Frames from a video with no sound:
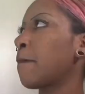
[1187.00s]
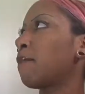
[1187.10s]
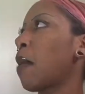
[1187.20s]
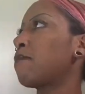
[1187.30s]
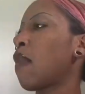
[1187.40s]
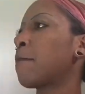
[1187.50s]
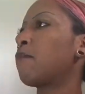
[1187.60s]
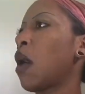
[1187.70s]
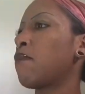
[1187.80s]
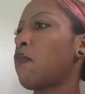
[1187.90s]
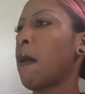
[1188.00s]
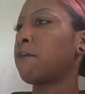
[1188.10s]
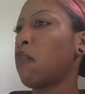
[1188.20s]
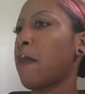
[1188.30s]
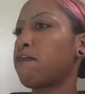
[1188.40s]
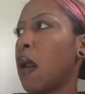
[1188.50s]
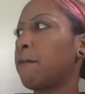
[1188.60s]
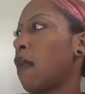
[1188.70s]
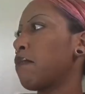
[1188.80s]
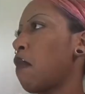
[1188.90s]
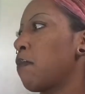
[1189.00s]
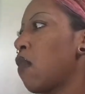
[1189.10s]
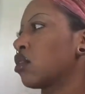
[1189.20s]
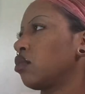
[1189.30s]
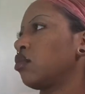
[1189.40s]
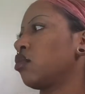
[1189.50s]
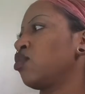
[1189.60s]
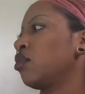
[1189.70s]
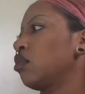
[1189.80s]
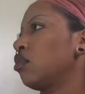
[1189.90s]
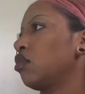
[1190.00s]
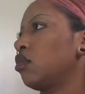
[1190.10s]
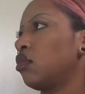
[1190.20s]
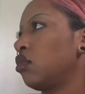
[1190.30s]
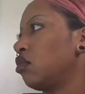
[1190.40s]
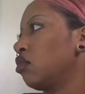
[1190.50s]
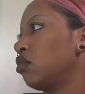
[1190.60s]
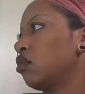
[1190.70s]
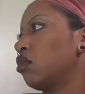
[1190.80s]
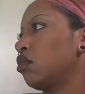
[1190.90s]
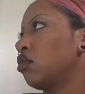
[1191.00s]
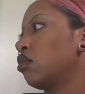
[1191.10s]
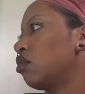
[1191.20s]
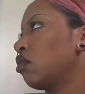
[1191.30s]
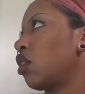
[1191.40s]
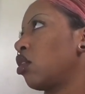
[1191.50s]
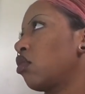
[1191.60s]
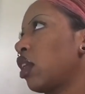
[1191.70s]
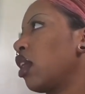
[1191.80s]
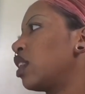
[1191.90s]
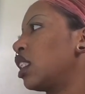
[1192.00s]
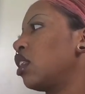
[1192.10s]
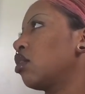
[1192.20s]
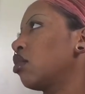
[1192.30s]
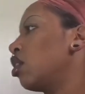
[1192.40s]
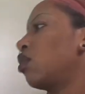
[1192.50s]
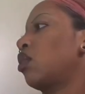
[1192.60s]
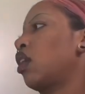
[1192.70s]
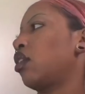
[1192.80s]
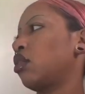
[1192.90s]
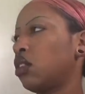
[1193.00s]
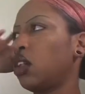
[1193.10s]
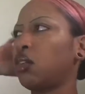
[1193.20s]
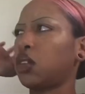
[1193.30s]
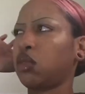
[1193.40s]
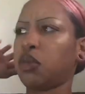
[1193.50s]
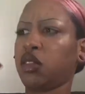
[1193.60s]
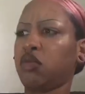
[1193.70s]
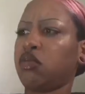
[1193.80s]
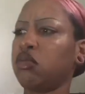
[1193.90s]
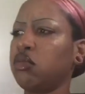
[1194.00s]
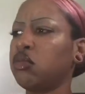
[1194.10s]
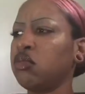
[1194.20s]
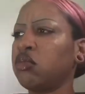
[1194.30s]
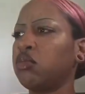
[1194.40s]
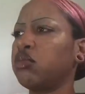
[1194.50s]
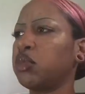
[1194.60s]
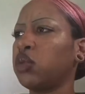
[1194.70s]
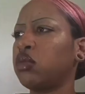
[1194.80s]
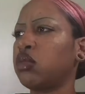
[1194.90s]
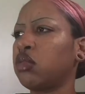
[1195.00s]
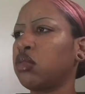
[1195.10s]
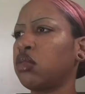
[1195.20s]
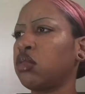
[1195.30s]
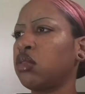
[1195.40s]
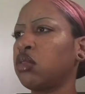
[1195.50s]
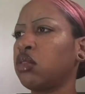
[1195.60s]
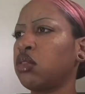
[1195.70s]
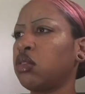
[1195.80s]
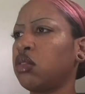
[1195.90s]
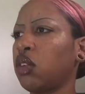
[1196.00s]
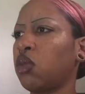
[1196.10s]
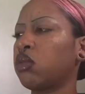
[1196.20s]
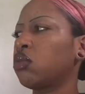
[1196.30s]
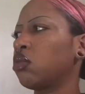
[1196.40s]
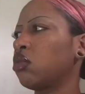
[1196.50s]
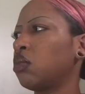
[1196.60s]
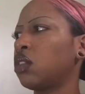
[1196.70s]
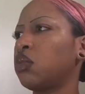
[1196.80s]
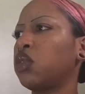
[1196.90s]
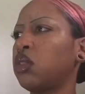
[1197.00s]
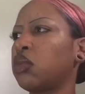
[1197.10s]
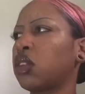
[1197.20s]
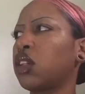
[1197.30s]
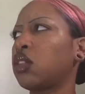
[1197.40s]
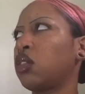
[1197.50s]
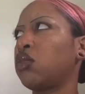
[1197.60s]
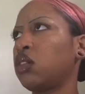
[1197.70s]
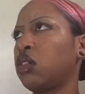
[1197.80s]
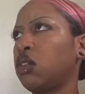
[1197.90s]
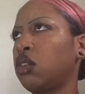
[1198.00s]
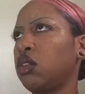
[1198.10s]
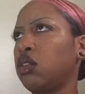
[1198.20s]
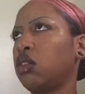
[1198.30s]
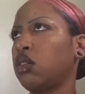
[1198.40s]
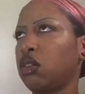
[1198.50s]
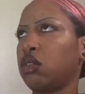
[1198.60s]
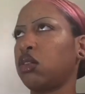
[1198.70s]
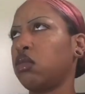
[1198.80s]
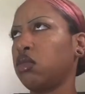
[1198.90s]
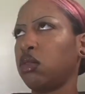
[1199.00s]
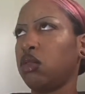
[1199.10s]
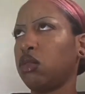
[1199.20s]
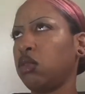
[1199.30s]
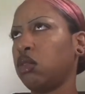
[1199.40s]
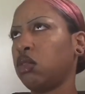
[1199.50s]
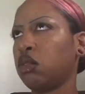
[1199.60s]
For some reason that day, I was just like, you know what? Didn't feel like a good day, but I got through it. And I honestly did. Because after a while, I felt a little bit better. But we kind of talked a little bit about how I was feeling. You can see it in my face. It's clear. Like,